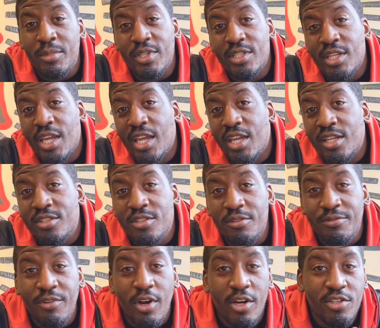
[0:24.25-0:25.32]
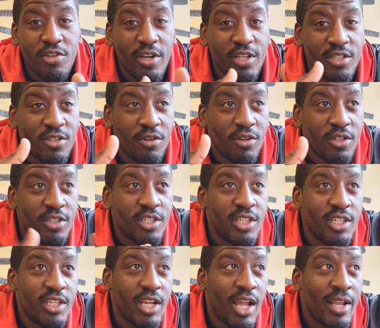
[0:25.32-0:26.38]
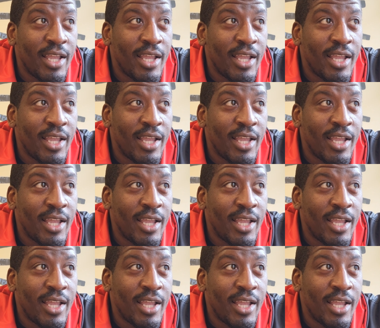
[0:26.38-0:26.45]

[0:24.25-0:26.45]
But yeah, so far training's going good.